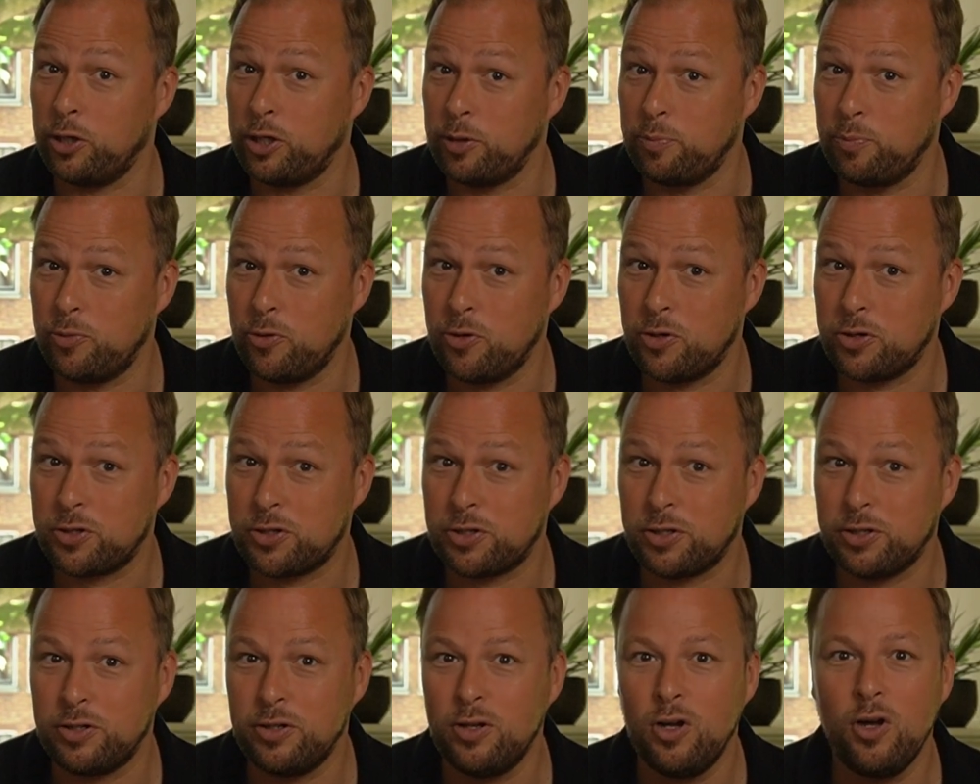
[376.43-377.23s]
the
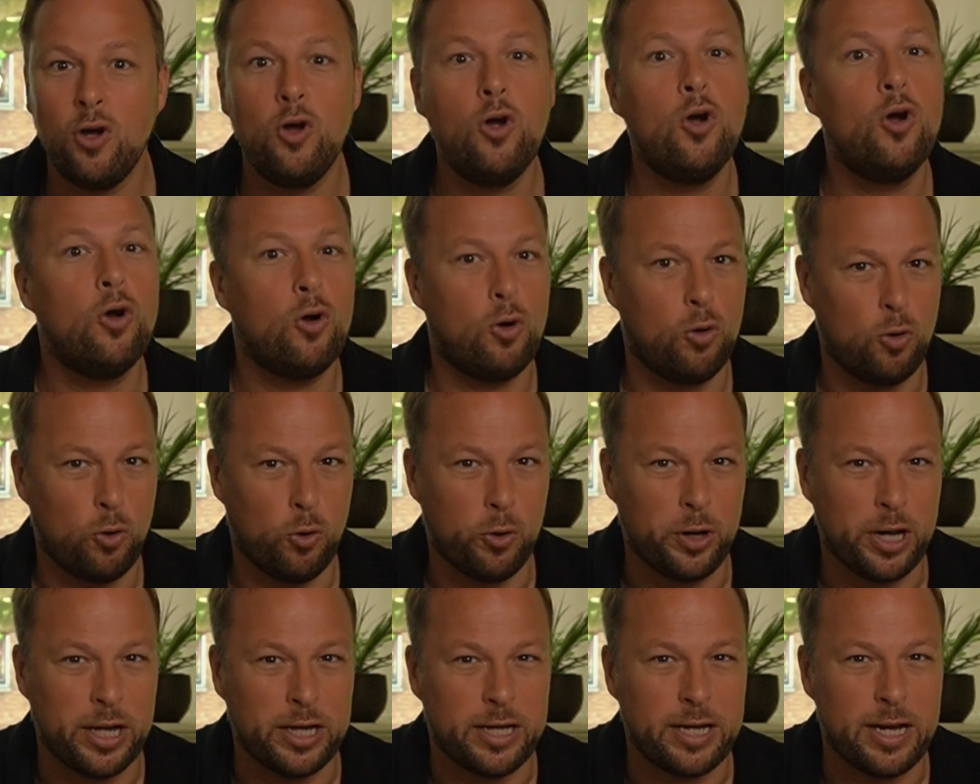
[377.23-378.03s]
person, or
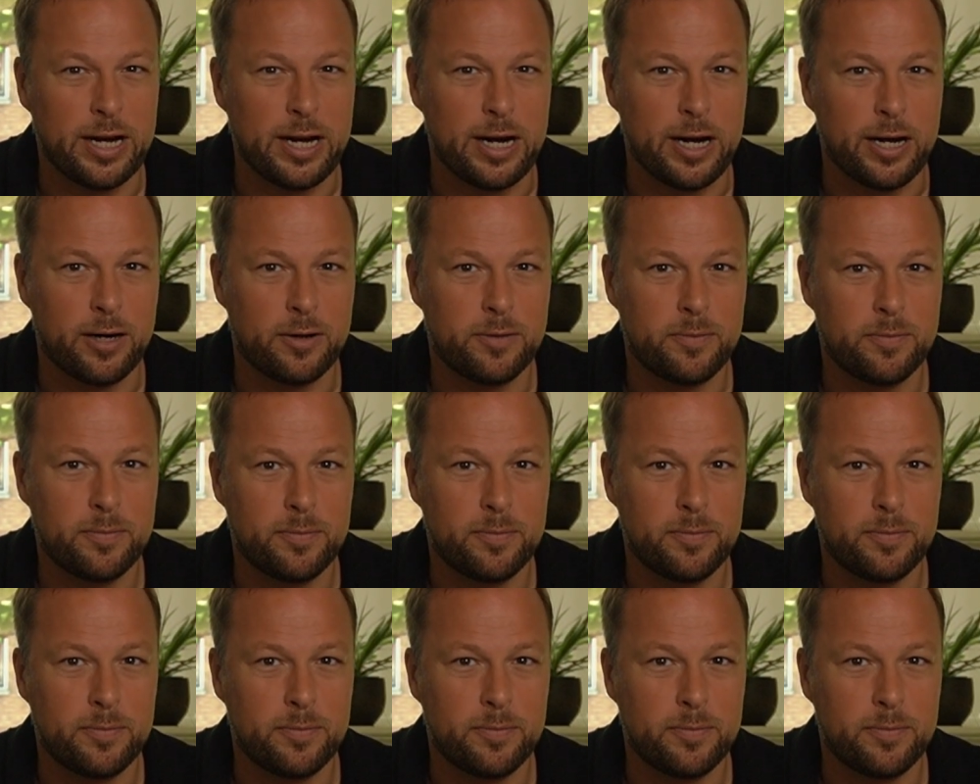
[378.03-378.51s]
they care.